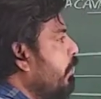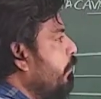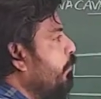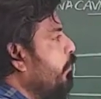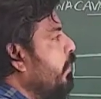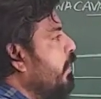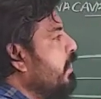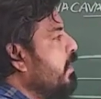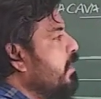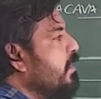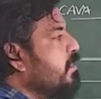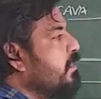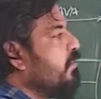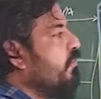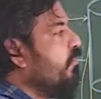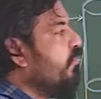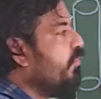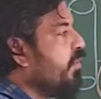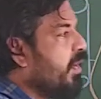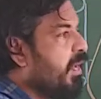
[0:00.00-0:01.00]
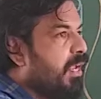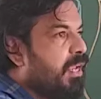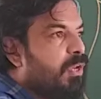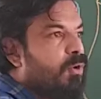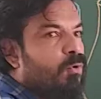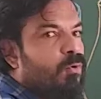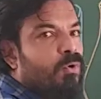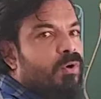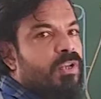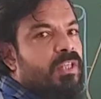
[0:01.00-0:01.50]
it is vein
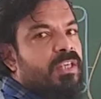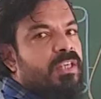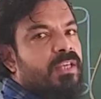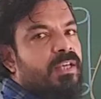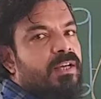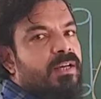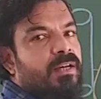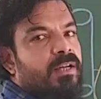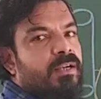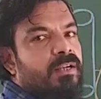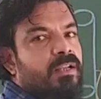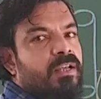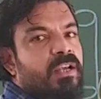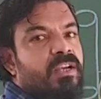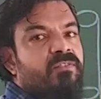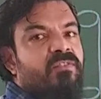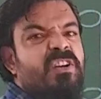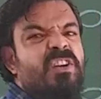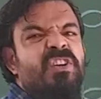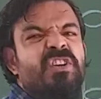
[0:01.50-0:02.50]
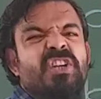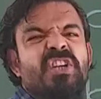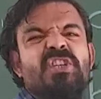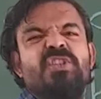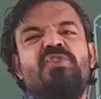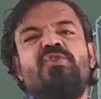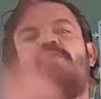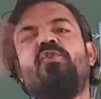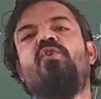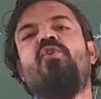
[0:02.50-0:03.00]
over here, it will
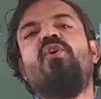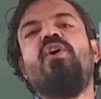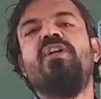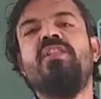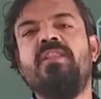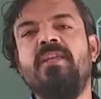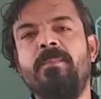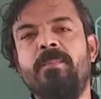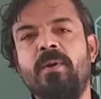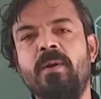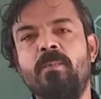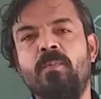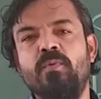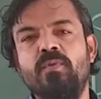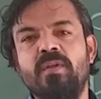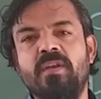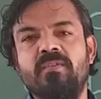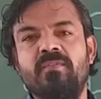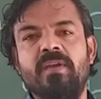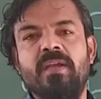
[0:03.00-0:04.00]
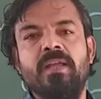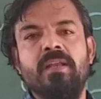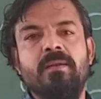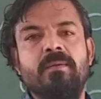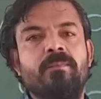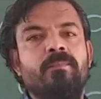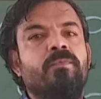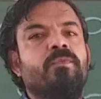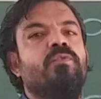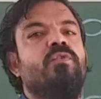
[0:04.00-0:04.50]
destroy the pulmonary
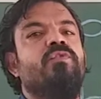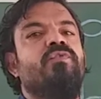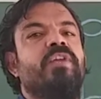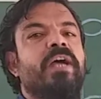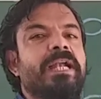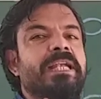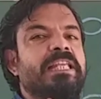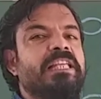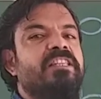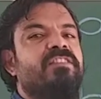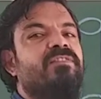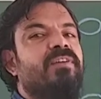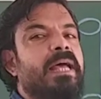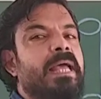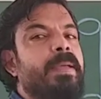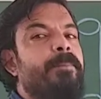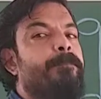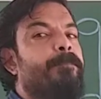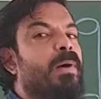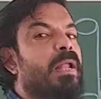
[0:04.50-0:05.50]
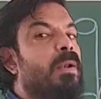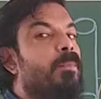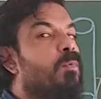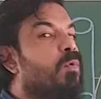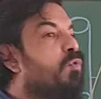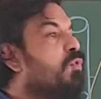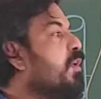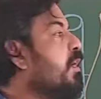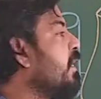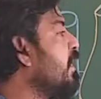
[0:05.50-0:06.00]
vein. So that is why
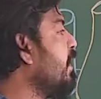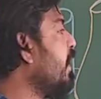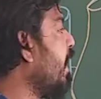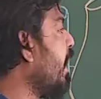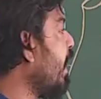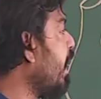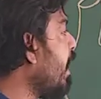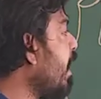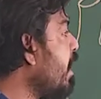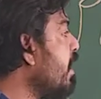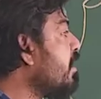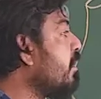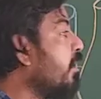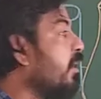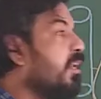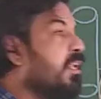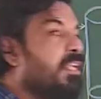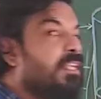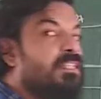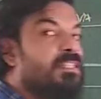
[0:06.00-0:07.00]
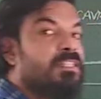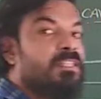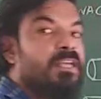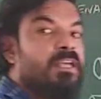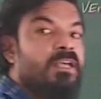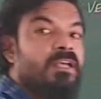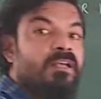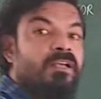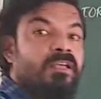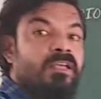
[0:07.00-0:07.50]
pulmonary arteries
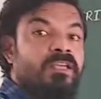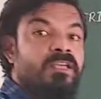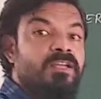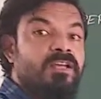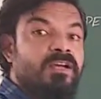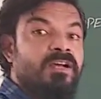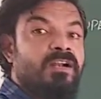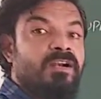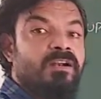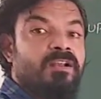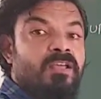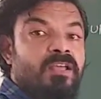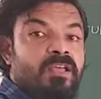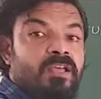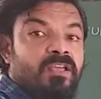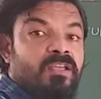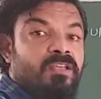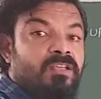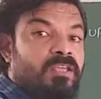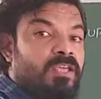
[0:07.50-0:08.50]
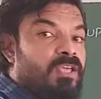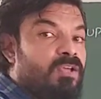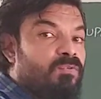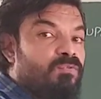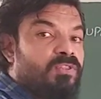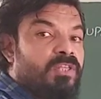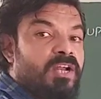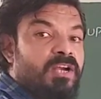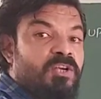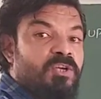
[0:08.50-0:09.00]
here
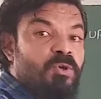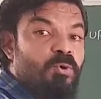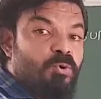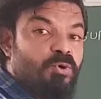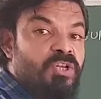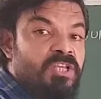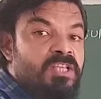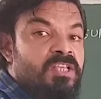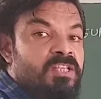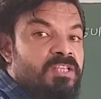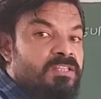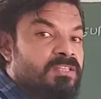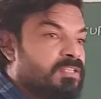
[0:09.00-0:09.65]
give the duties